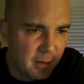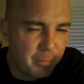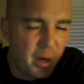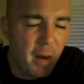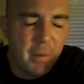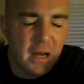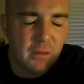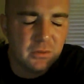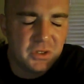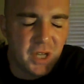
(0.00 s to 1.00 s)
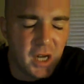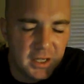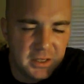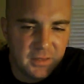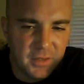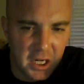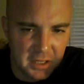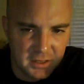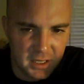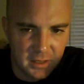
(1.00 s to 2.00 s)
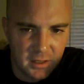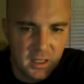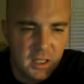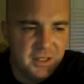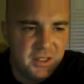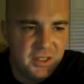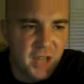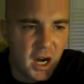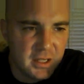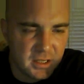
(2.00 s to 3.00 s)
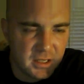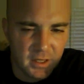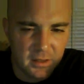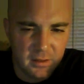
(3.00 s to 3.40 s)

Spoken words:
pumping out tons of content, tons of it.